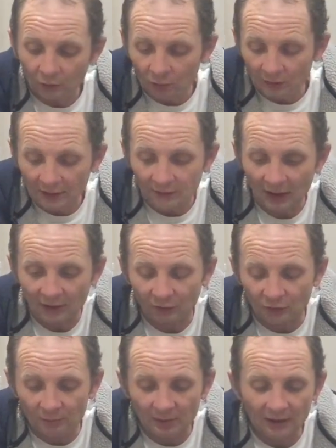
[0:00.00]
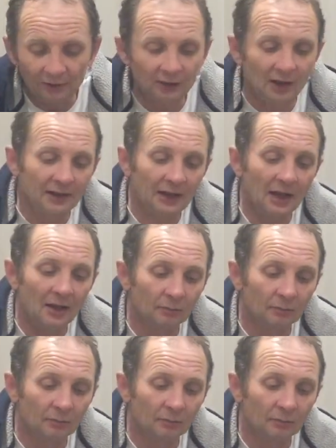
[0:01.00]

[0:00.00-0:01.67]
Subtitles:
all these extra bits that I get.